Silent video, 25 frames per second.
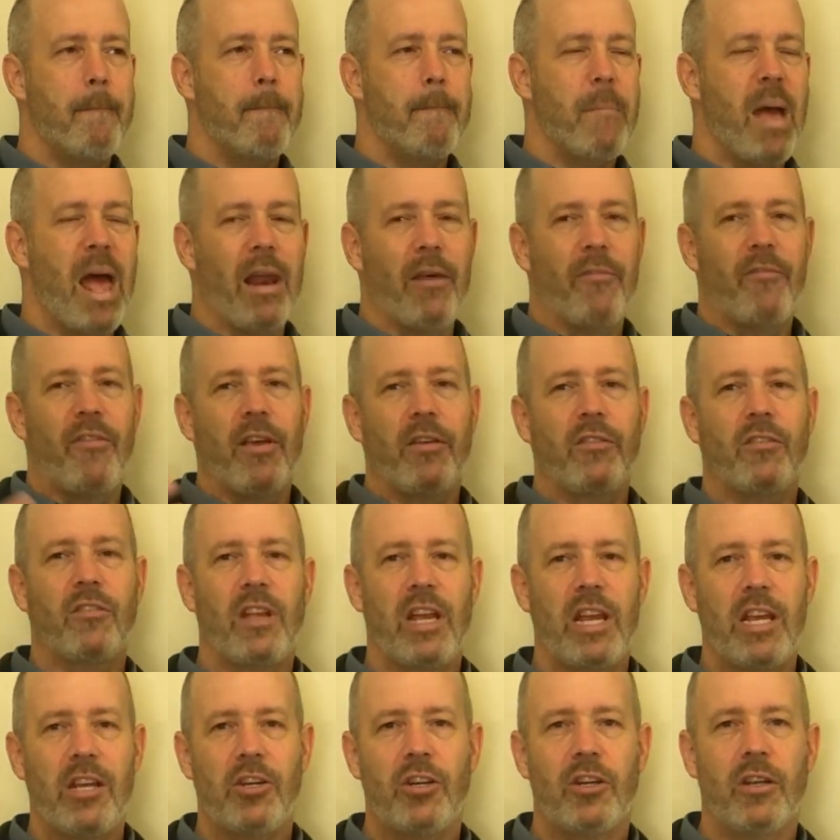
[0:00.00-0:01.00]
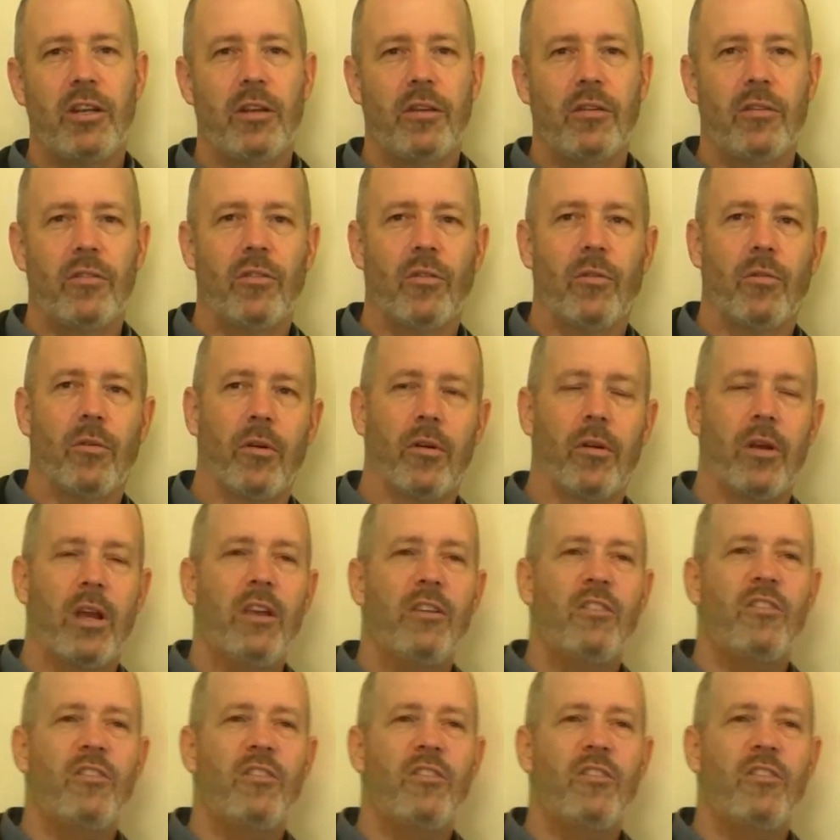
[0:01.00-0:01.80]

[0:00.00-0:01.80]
manifestations or